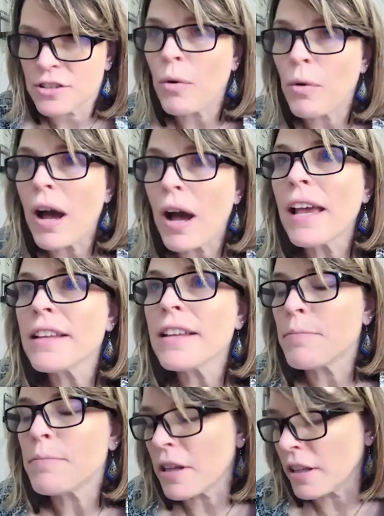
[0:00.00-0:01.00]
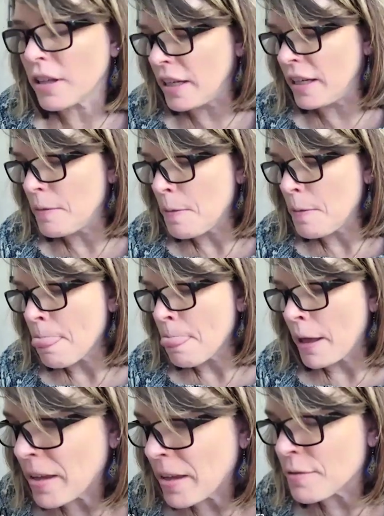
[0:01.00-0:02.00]
Because why typically
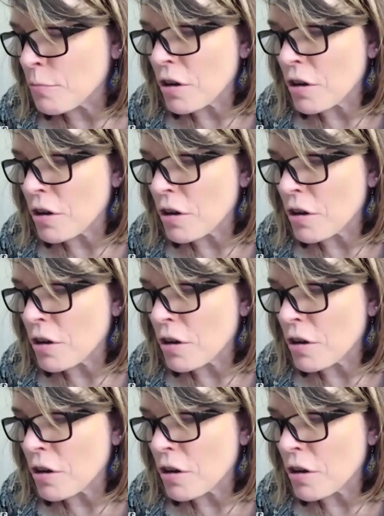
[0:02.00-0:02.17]
is